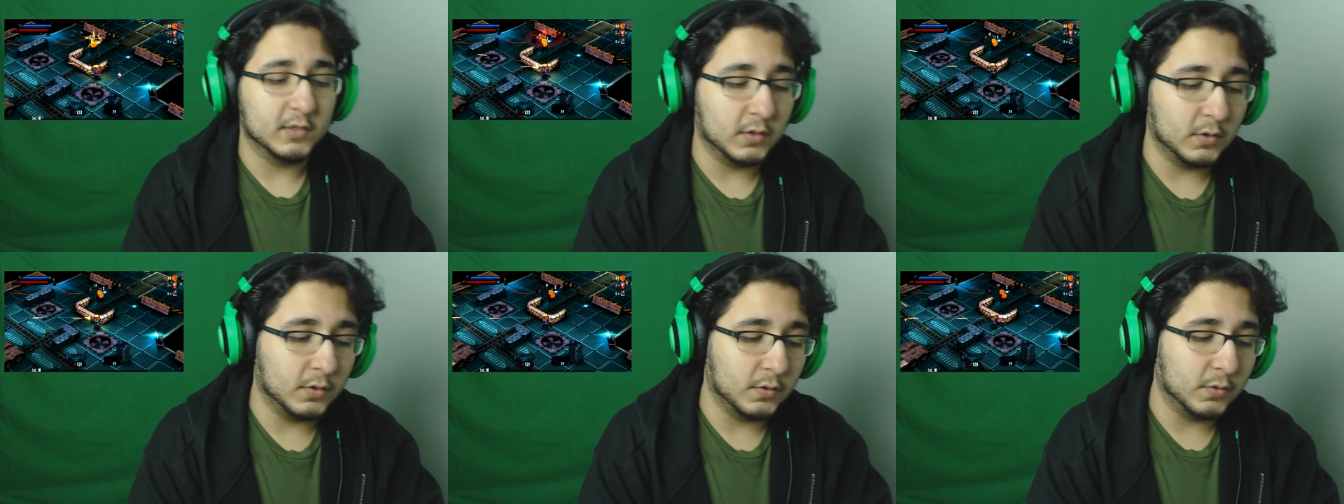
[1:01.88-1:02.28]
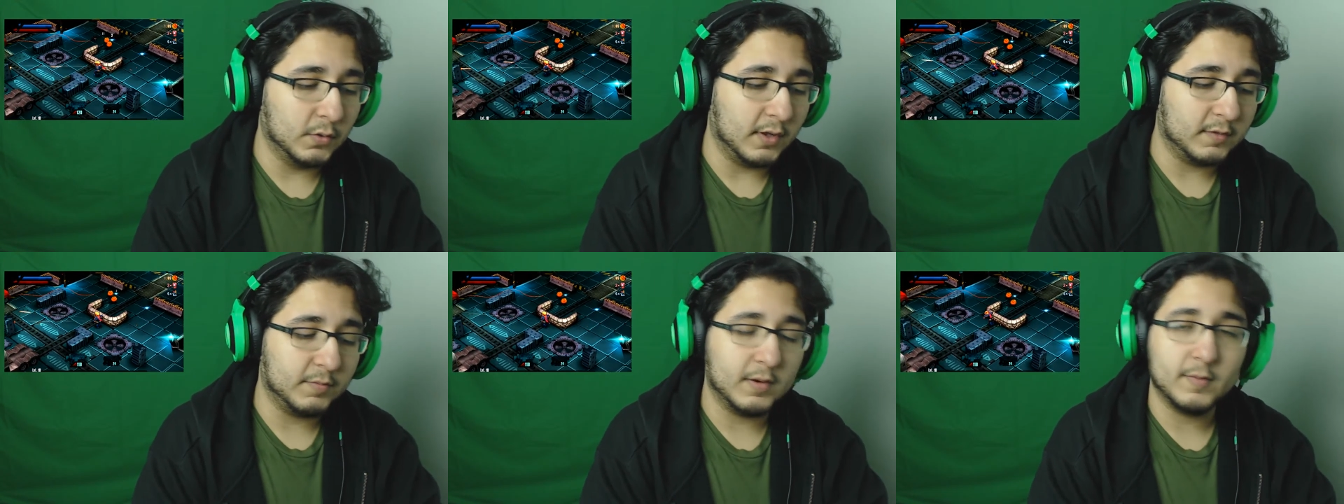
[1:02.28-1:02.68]

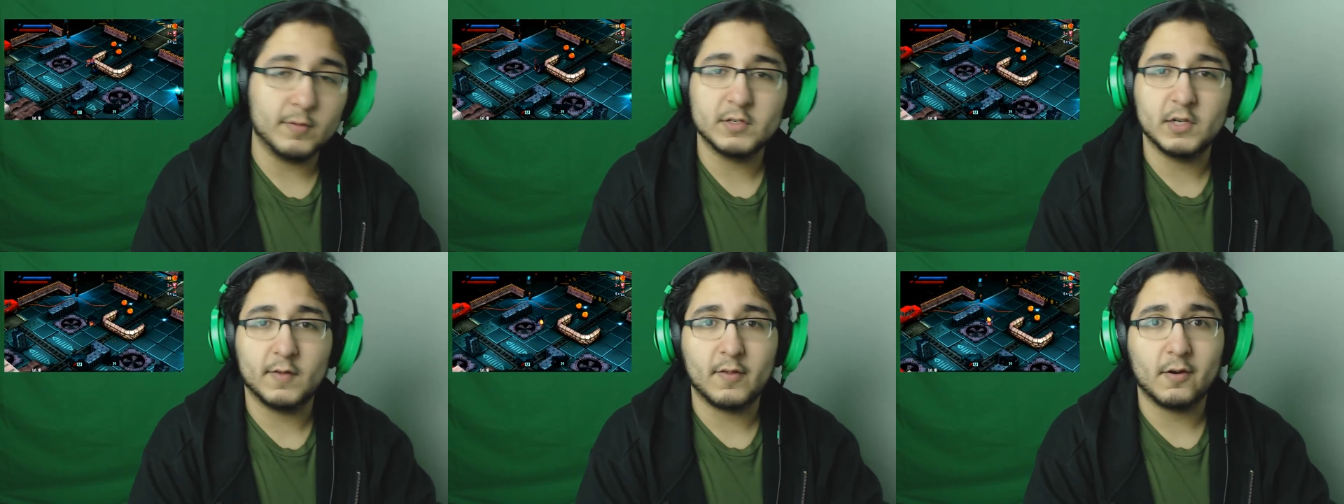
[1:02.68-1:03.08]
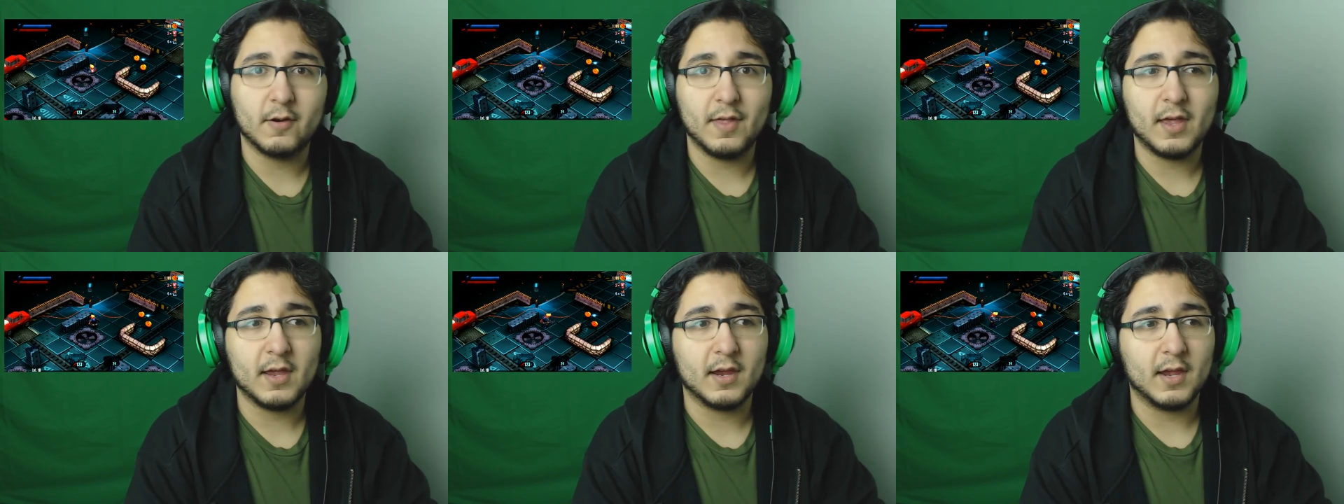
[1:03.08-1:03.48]
So that's pretty much the other
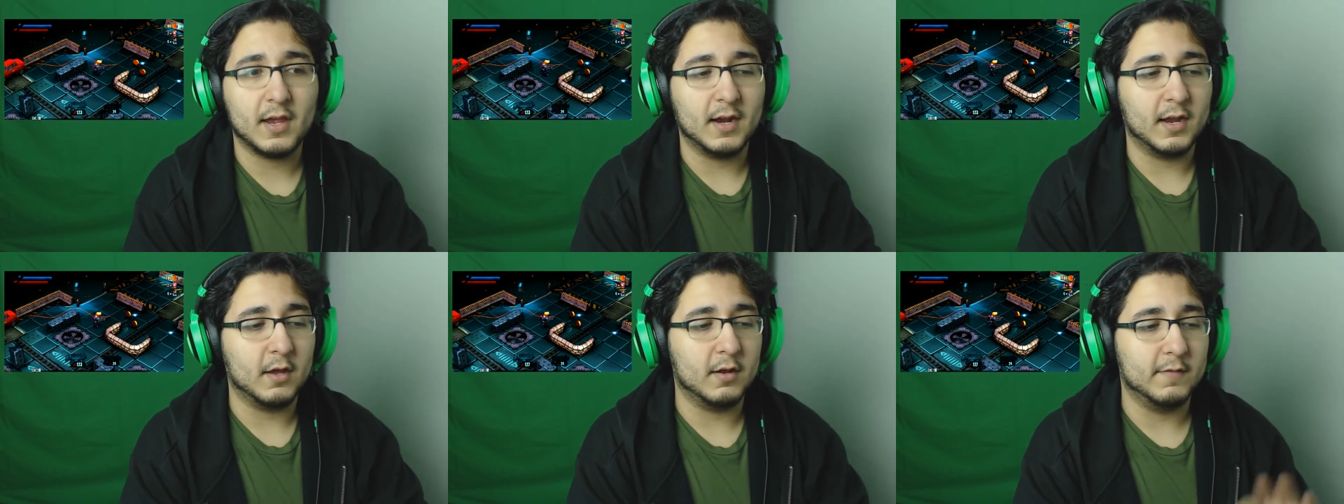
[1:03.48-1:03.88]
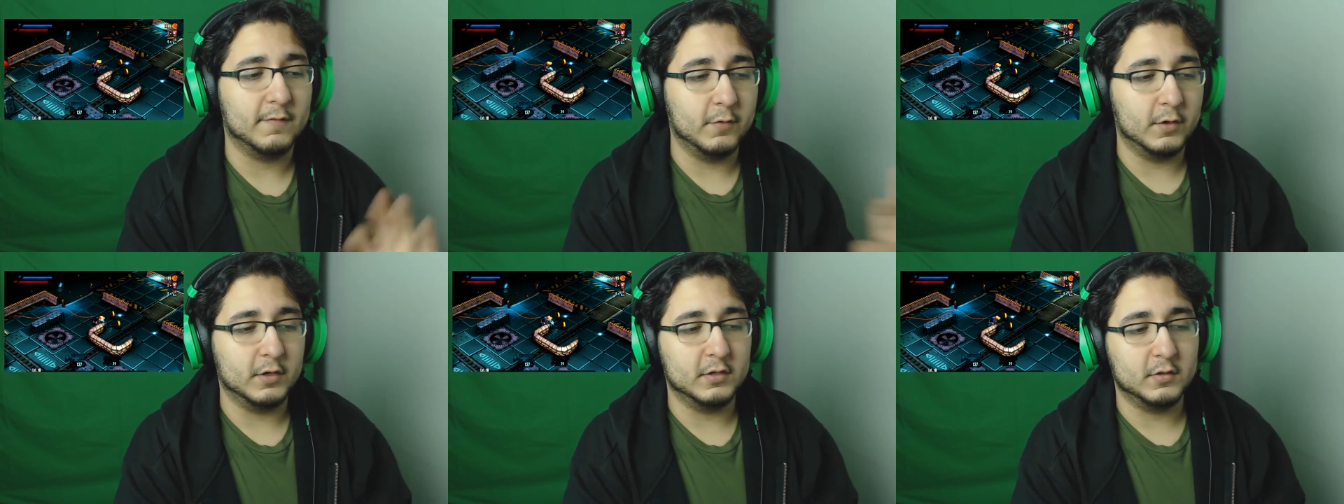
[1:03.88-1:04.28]
day. Again, I got the
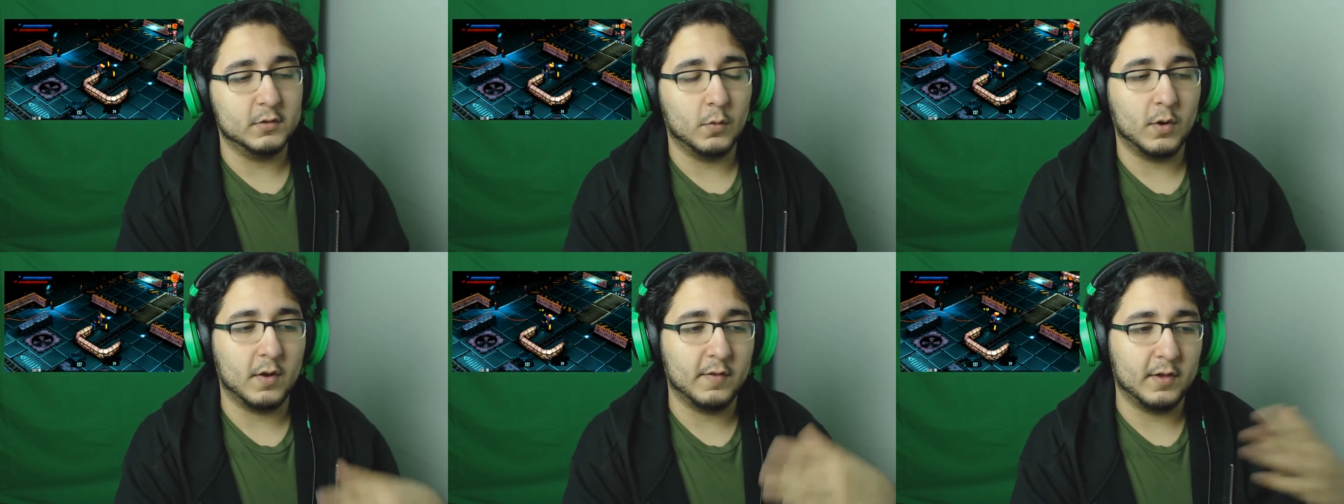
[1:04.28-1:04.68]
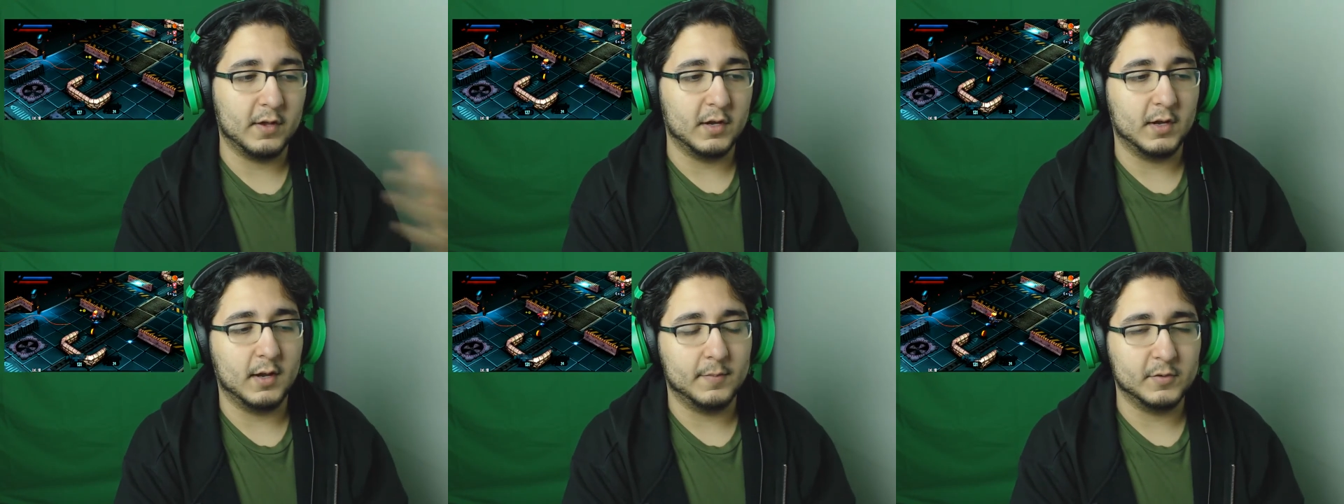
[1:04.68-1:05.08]
footage to one of
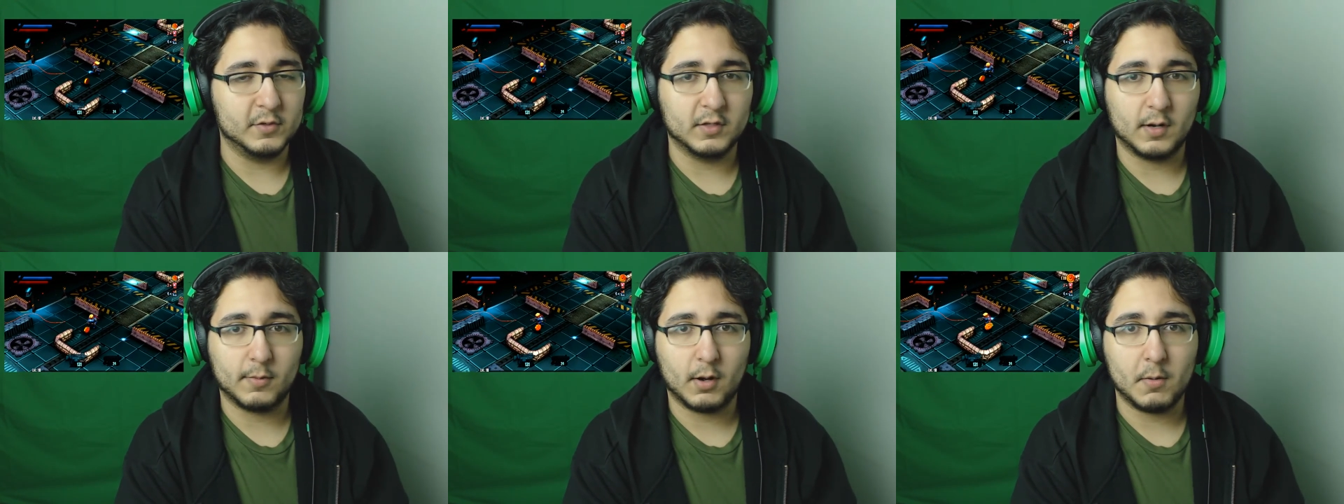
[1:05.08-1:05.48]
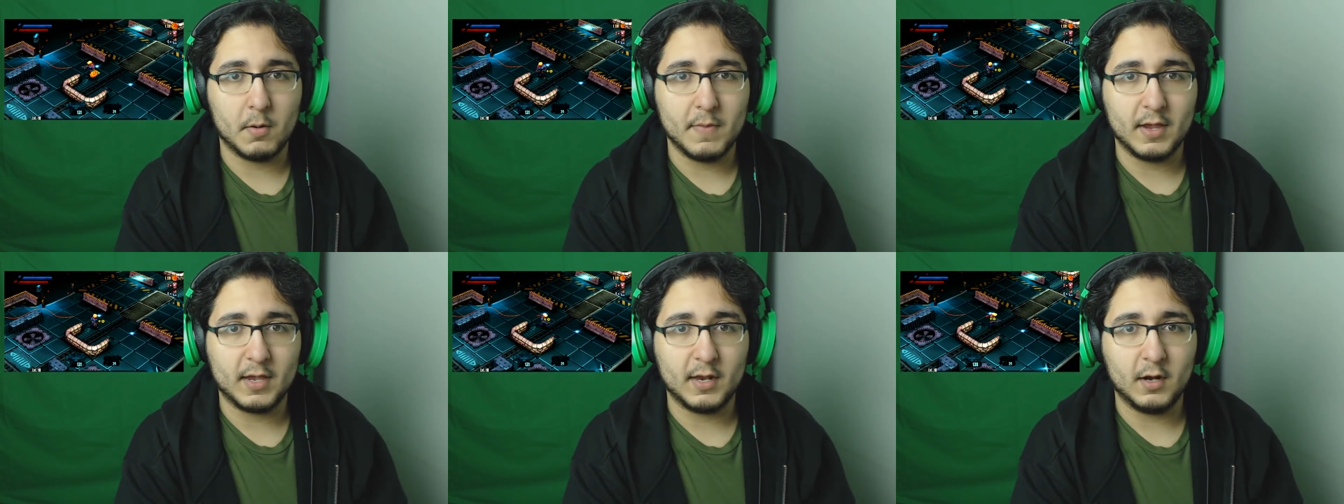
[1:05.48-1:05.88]
the episodes that I'm
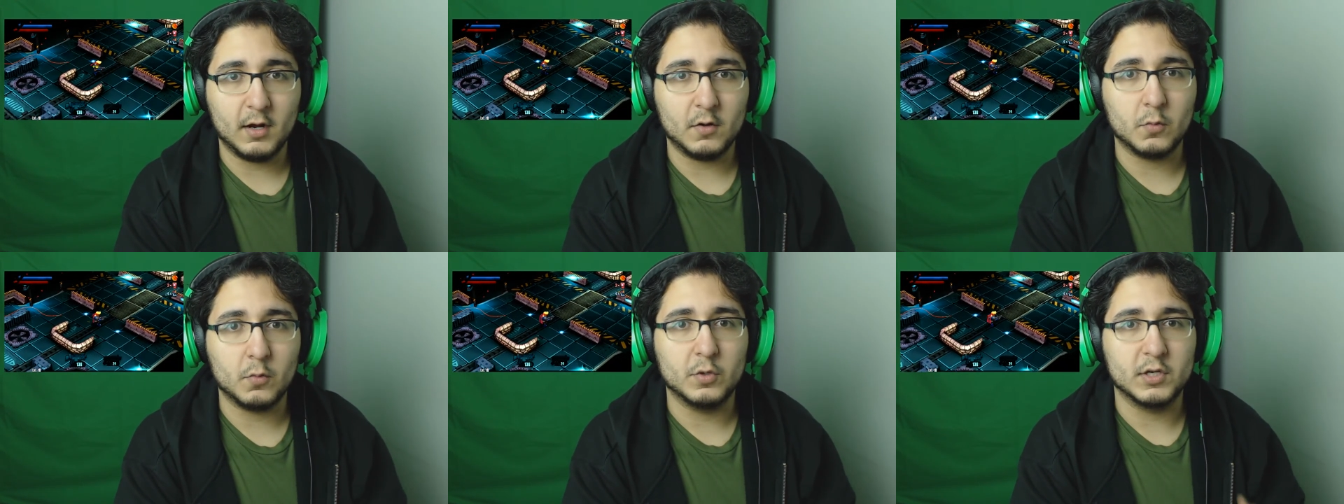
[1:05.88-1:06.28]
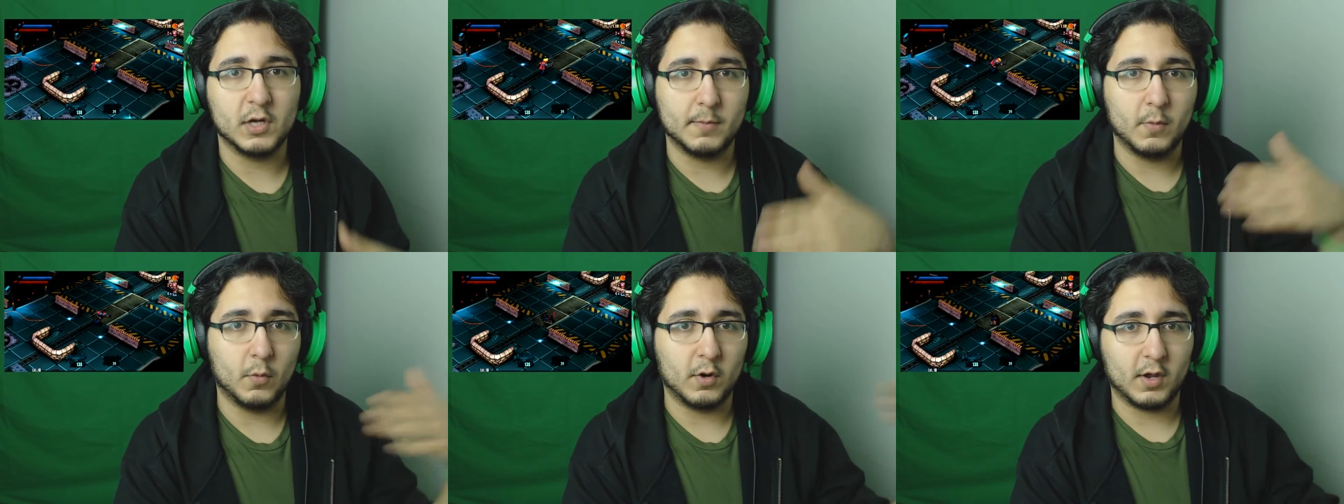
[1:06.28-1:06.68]
going to be making on, which
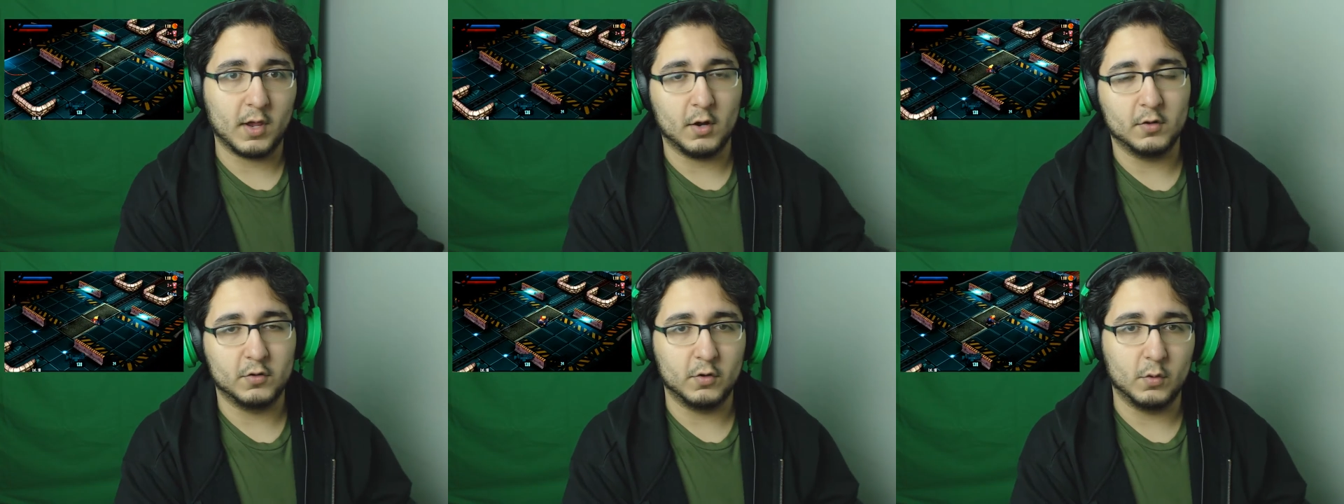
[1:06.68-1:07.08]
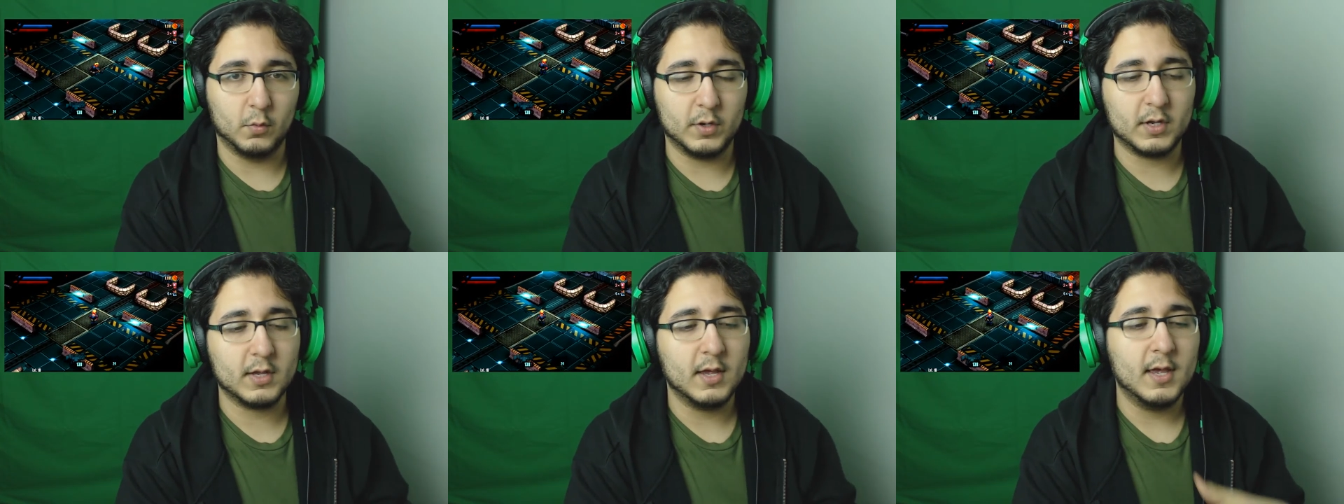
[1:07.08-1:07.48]
I'll be working on
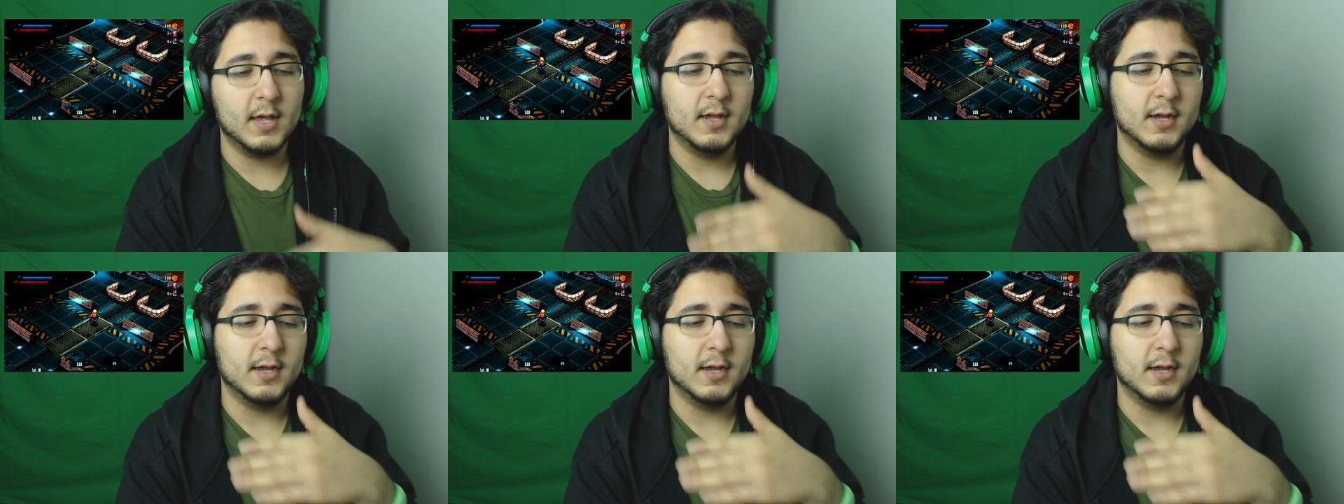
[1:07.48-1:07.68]
through the week.